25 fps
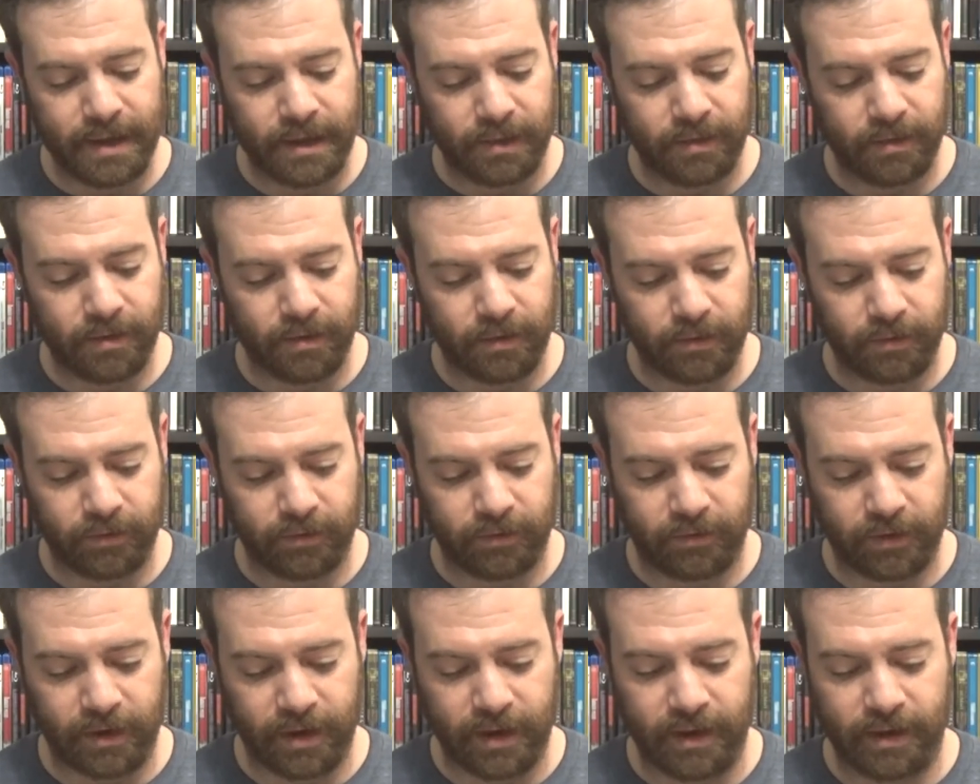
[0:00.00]
there's
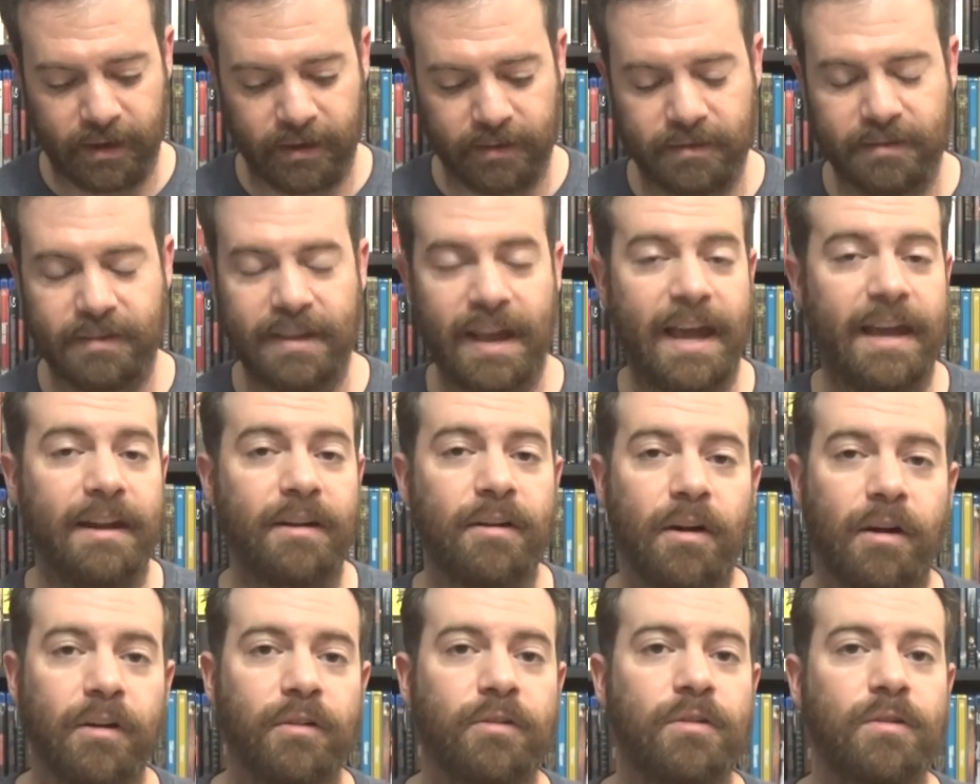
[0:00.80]
say 10
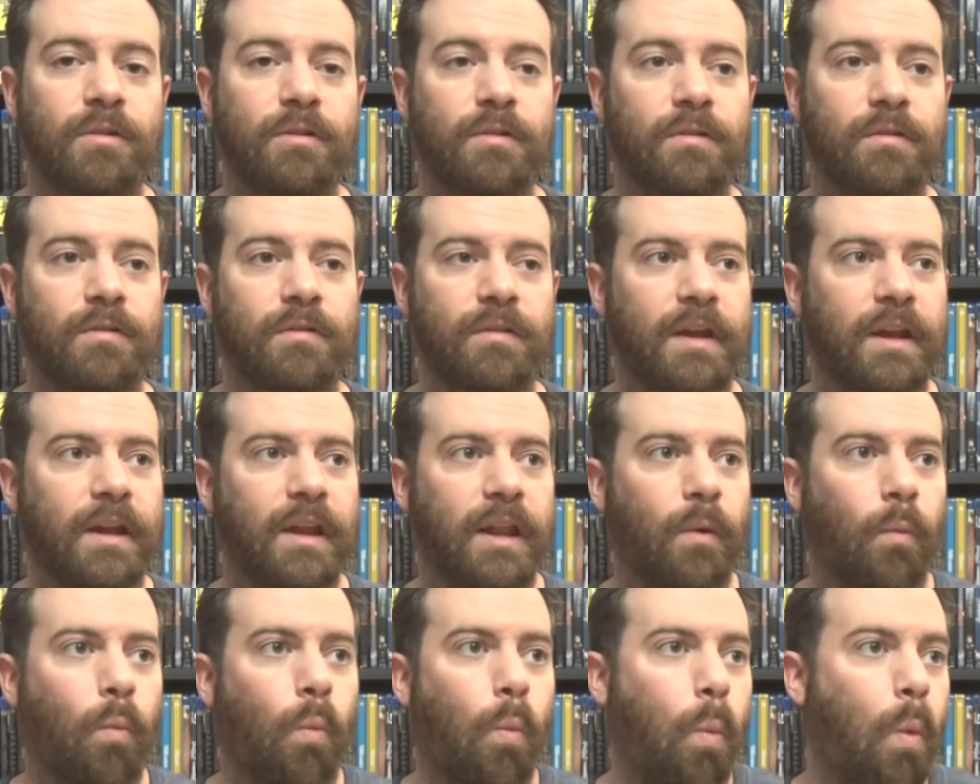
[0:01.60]
cartoons and
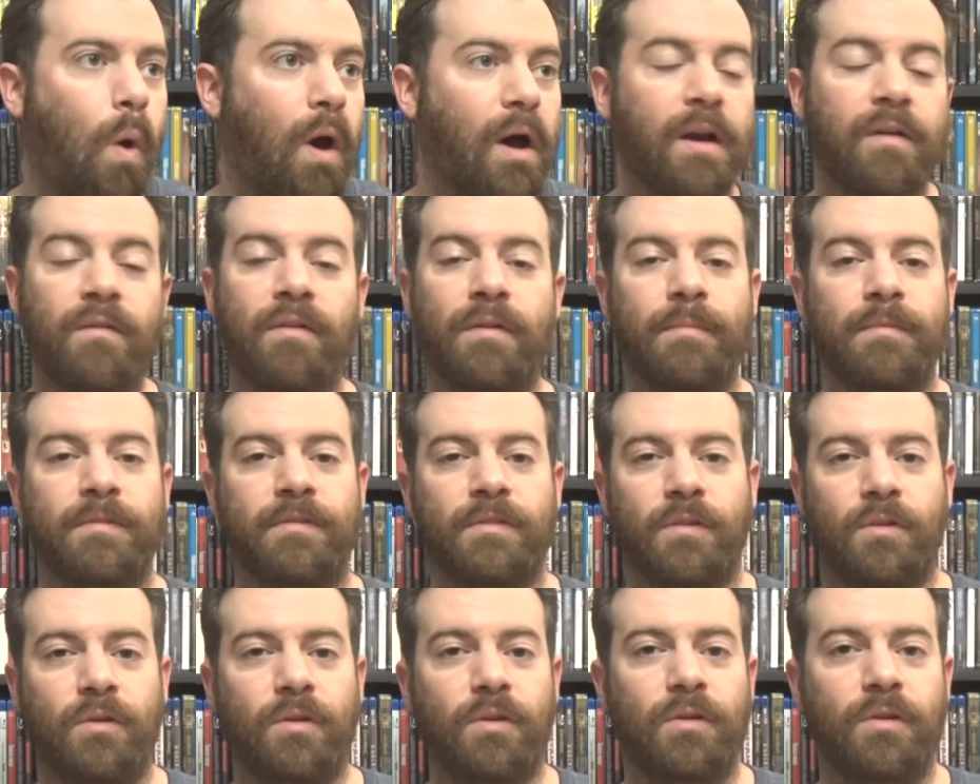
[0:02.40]
one of them is
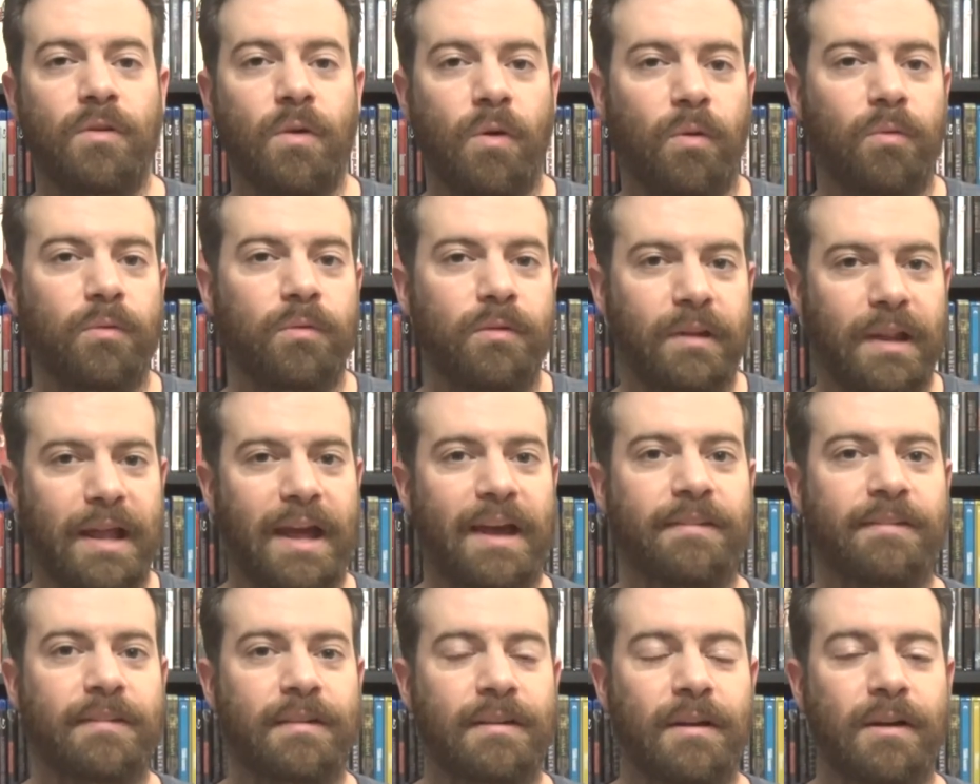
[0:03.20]
a good old
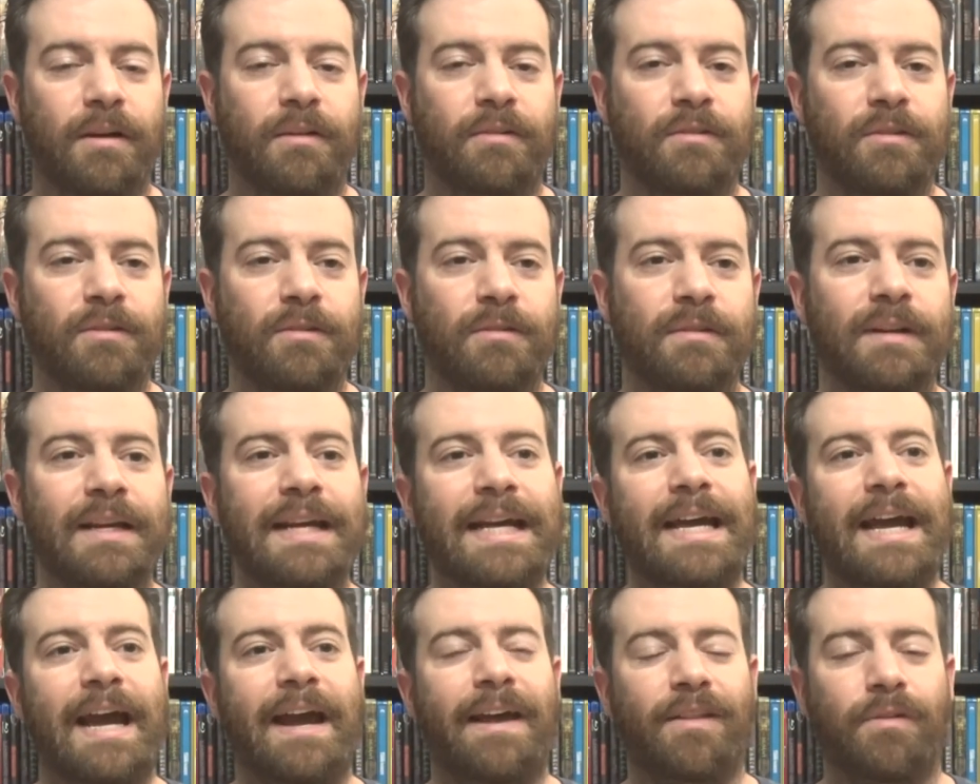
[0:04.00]
classic cartoon
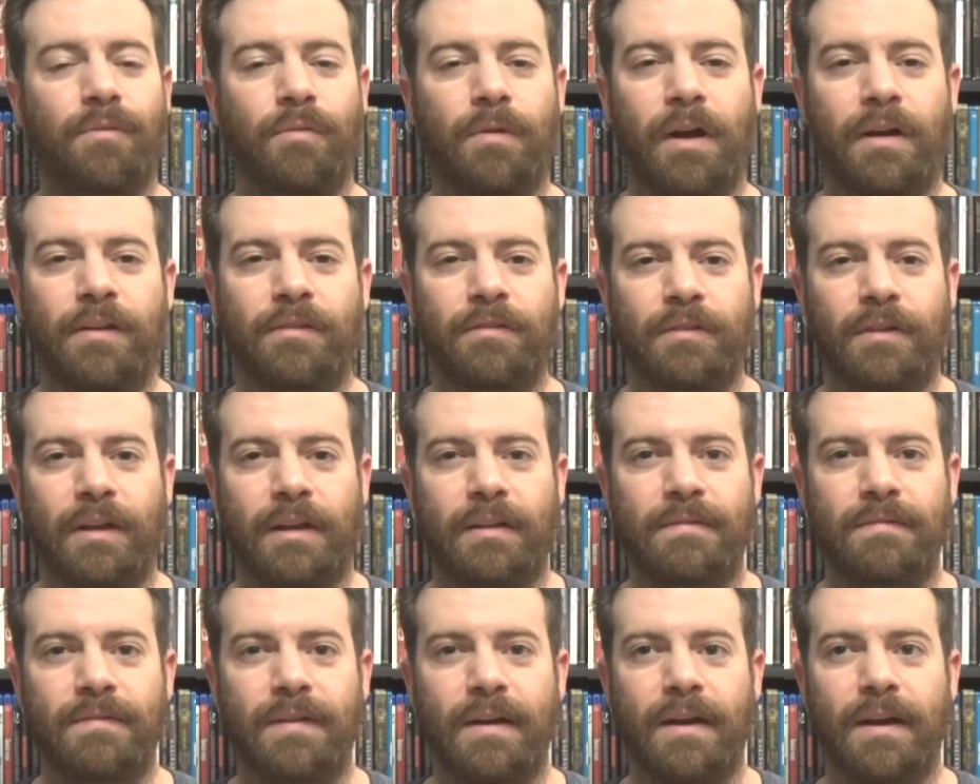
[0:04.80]
and the rest are
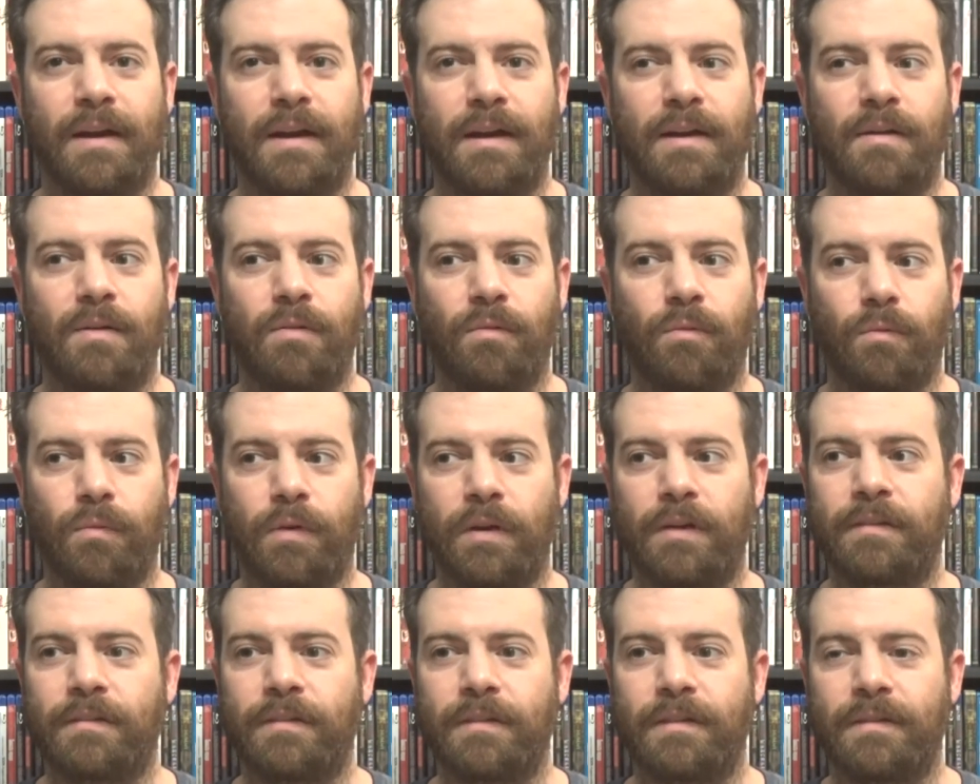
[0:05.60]
like very
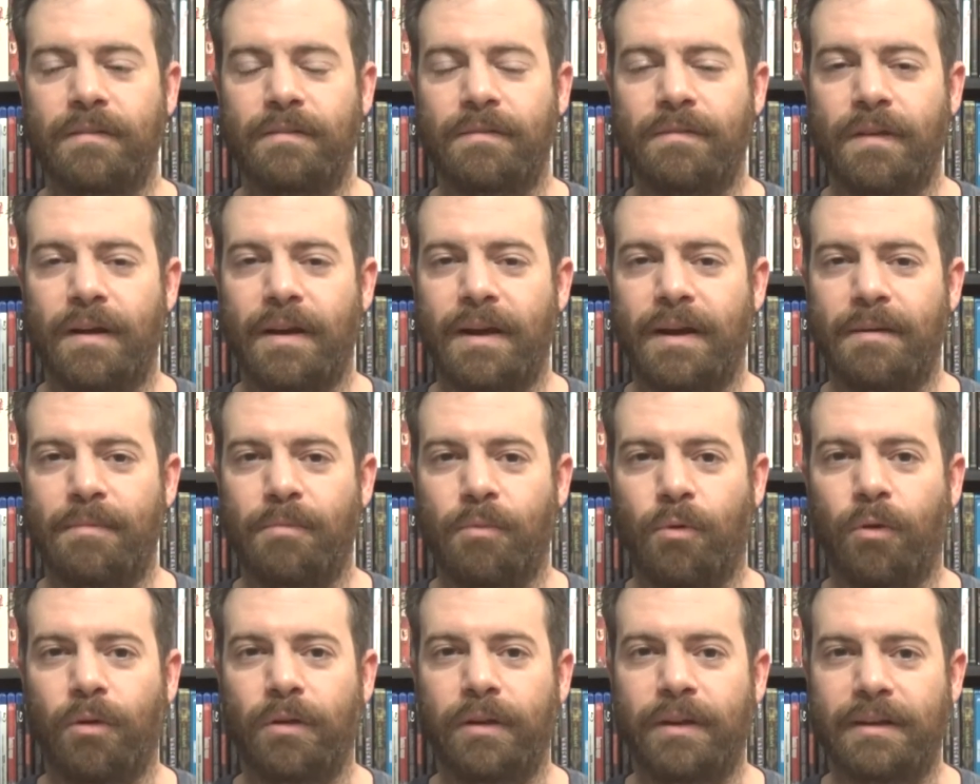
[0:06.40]
recent very
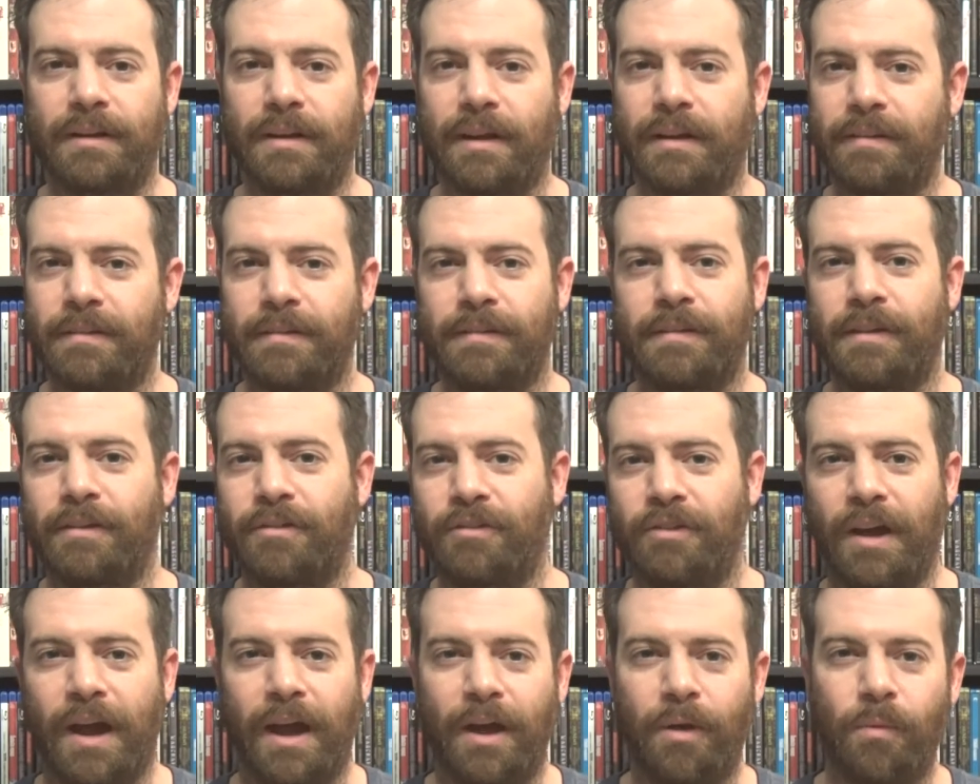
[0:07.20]
poorly done
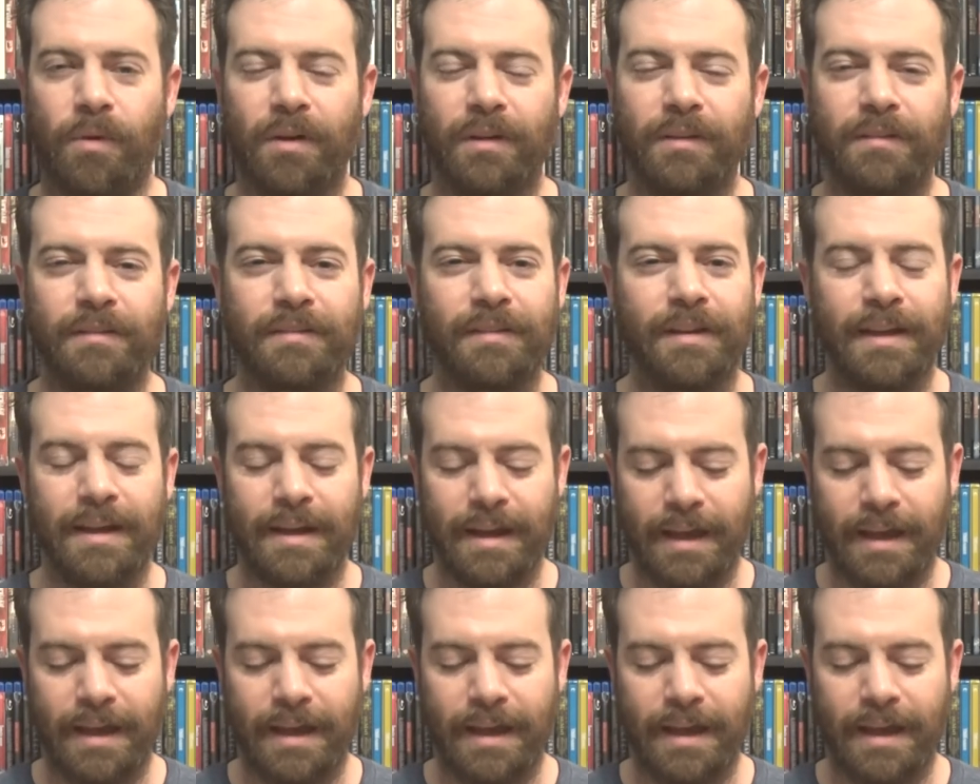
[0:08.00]
CGI ones